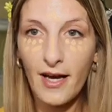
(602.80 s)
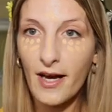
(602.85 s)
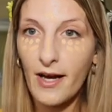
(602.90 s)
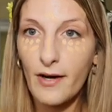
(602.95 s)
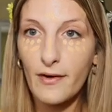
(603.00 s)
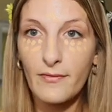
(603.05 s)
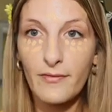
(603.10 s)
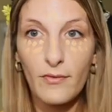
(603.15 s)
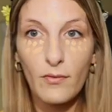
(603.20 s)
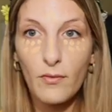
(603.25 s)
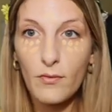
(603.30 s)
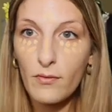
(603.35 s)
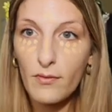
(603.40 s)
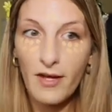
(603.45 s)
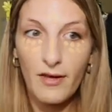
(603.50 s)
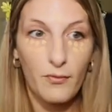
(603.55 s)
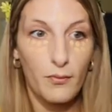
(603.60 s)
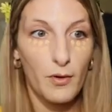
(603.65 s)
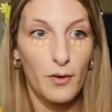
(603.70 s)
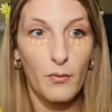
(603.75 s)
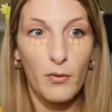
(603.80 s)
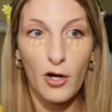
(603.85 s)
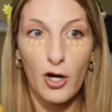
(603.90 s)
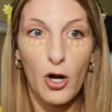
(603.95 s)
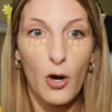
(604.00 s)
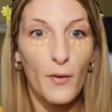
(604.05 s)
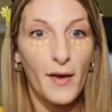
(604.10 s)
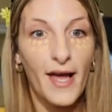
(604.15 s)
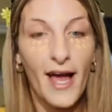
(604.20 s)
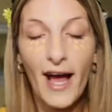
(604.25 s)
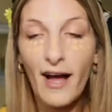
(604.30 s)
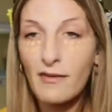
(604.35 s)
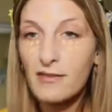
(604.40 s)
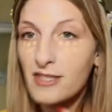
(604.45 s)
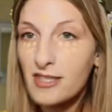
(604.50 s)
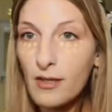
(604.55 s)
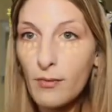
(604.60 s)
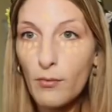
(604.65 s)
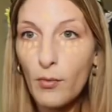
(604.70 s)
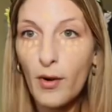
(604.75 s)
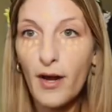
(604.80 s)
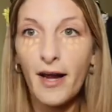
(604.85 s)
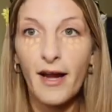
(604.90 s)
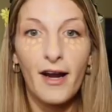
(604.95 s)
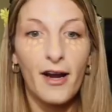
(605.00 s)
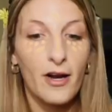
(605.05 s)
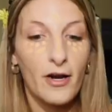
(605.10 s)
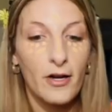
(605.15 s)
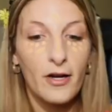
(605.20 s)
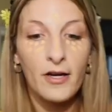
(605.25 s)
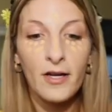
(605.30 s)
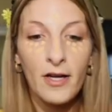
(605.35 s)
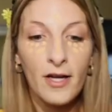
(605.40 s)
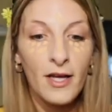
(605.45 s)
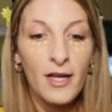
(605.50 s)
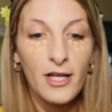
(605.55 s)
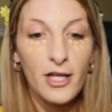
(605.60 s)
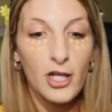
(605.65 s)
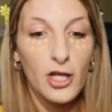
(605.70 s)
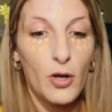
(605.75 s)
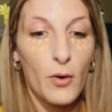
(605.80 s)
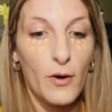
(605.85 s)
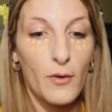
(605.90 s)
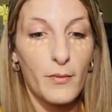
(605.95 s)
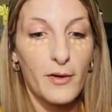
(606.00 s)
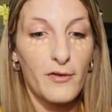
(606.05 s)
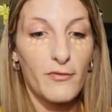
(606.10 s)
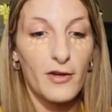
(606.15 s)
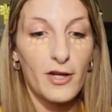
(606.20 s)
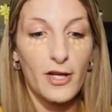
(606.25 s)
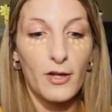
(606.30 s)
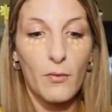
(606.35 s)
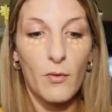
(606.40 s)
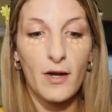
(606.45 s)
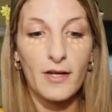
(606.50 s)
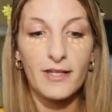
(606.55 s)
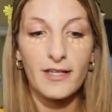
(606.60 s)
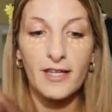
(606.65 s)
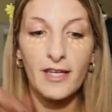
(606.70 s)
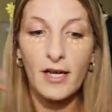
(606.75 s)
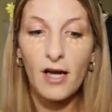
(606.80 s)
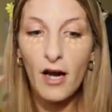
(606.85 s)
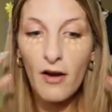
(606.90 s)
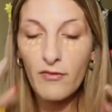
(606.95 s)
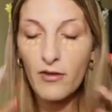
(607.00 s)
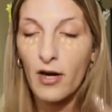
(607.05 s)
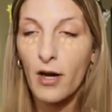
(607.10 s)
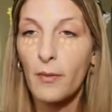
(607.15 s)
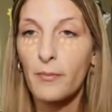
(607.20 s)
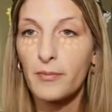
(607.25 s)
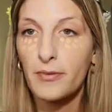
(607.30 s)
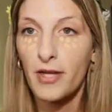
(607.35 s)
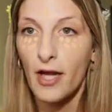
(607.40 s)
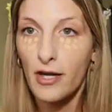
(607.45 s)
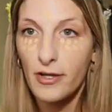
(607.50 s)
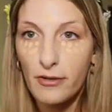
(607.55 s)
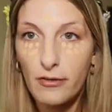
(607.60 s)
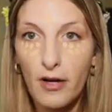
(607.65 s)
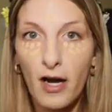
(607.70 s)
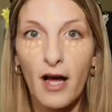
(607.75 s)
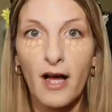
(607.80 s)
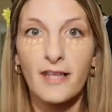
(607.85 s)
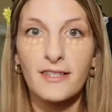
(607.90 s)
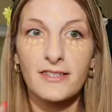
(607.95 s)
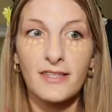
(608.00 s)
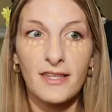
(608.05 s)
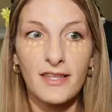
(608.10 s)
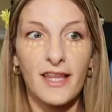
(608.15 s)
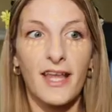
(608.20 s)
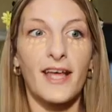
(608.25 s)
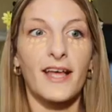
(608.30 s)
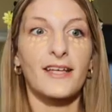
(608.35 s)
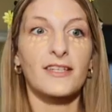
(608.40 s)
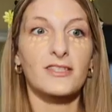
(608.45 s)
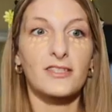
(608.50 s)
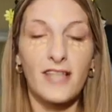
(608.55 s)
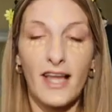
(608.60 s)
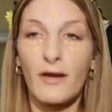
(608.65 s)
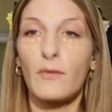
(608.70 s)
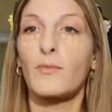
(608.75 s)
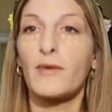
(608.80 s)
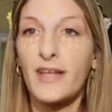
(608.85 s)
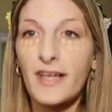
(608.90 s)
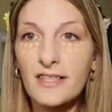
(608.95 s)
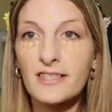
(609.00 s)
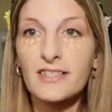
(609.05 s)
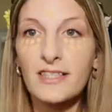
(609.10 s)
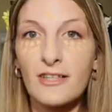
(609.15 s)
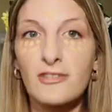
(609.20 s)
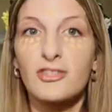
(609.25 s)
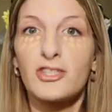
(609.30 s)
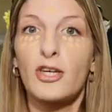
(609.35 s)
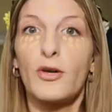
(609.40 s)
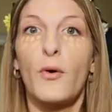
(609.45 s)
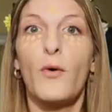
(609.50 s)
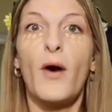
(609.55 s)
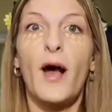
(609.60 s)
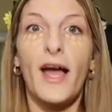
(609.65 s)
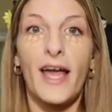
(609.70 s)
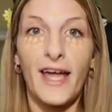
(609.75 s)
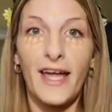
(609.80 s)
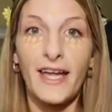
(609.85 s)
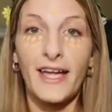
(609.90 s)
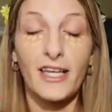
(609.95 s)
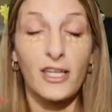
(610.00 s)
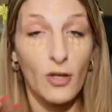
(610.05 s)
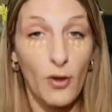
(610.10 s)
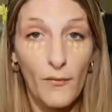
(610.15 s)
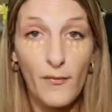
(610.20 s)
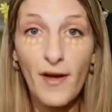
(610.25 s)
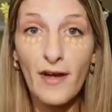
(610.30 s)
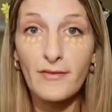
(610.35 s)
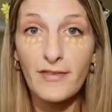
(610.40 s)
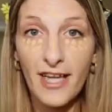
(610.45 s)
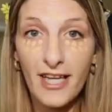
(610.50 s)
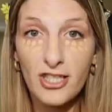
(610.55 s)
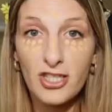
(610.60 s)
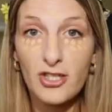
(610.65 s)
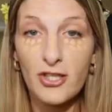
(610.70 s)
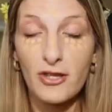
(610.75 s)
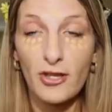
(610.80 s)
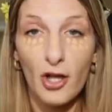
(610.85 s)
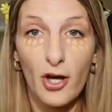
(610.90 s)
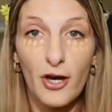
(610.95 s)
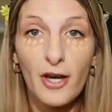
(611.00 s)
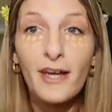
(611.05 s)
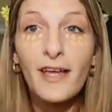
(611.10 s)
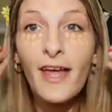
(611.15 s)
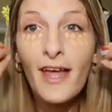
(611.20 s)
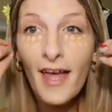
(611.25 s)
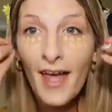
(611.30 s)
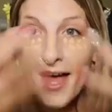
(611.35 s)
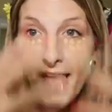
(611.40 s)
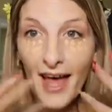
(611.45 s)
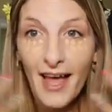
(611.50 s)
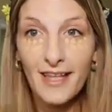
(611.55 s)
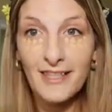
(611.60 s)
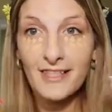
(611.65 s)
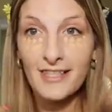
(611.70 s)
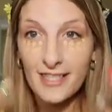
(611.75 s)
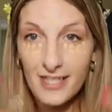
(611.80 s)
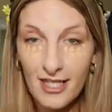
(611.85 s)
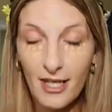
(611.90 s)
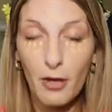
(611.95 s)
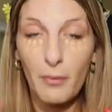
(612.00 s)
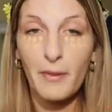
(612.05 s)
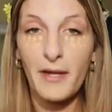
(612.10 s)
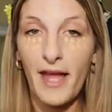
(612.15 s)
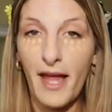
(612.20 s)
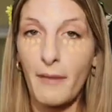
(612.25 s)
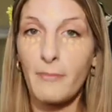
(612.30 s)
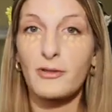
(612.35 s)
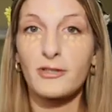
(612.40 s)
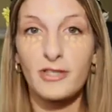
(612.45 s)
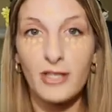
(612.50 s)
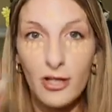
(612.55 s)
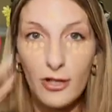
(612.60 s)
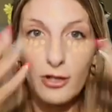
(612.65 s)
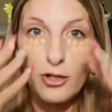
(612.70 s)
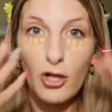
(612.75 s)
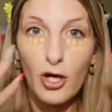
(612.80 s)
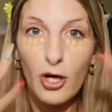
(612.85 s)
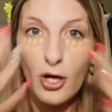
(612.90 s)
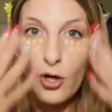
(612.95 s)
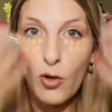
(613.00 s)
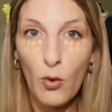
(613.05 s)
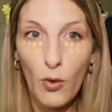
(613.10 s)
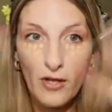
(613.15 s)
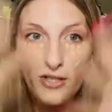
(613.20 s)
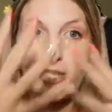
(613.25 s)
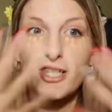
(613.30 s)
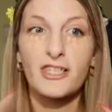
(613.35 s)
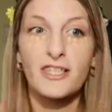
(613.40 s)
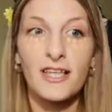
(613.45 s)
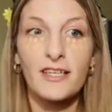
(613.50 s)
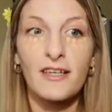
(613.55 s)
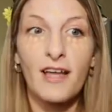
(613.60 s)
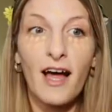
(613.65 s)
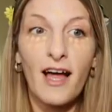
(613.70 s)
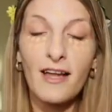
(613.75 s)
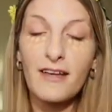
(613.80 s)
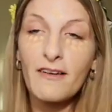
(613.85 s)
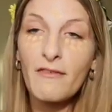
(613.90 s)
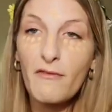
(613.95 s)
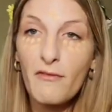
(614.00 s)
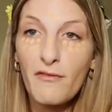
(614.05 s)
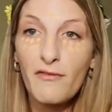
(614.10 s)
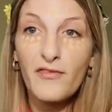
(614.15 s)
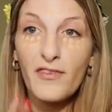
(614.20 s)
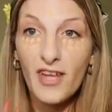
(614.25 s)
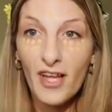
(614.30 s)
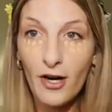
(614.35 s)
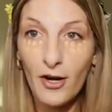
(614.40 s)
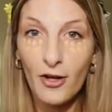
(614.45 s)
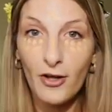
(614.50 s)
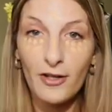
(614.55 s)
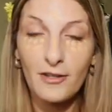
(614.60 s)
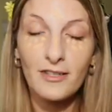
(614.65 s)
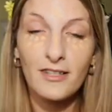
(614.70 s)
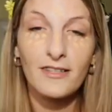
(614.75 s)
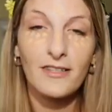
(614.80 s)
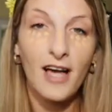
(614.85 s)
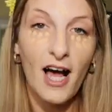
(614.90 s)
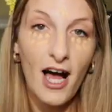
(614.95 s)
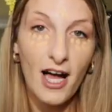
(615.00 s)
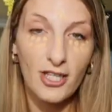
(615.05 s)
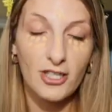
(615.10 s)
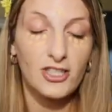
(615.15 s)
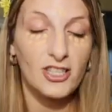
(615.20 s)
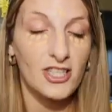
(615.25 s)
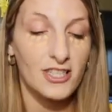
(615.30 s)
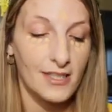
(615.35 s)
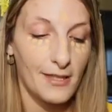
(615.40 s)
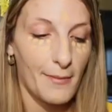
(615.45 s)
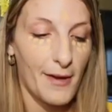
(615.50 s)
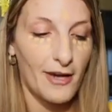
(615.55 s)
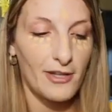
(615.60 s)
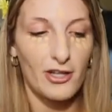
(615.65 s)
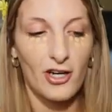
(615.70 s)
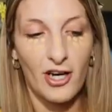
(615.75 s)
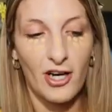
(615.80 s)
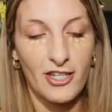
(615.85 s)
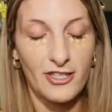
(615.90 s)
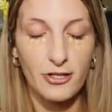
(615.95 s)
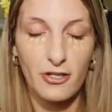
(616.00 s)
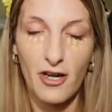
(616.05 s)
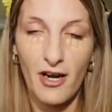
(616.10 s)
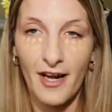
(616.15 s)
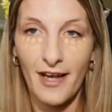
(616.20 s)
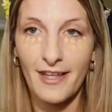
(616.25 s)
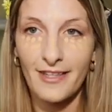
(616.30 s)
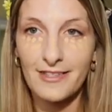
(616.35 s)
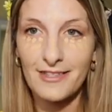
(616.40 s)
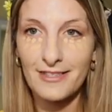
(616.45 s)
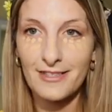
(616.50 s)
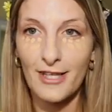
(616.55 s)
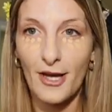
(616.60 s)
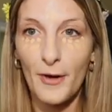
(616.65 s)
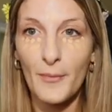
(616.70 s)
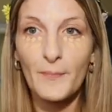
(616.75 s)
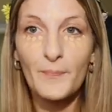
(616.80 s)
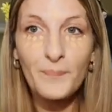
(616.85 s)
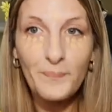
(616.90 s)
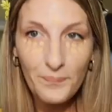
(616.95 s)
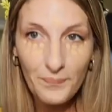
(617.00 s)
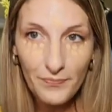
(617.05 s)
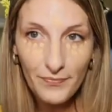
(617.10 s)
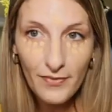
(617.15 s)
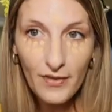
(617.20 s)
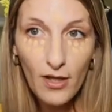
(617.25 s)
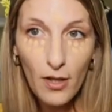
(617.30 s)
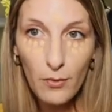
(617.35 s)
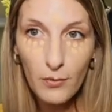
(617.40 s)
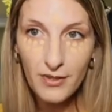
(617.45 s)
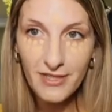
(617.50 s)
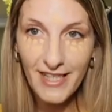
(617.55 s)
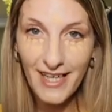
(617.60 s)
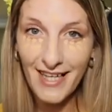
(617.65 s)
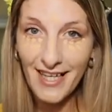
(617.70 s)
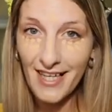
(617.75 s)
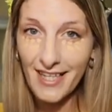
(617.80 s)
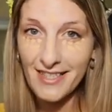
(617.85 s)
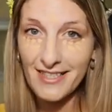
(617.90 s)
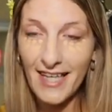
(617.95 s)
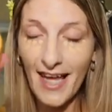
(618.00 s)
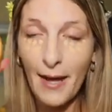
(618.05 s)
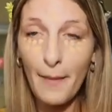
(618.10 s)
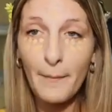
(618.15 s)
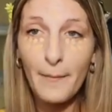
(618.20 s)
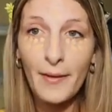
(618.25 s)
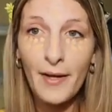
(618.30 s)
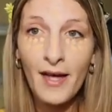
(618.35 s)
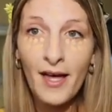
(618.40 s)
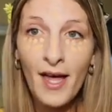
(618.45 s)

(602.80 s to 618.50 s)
of if we were going out somewhere, you know, and we really wanted to cover up the under eyes and things, that we could still do a no foundation look and still be able to look gorgeous and not feel conscious about our under eyes. So we're taking a damp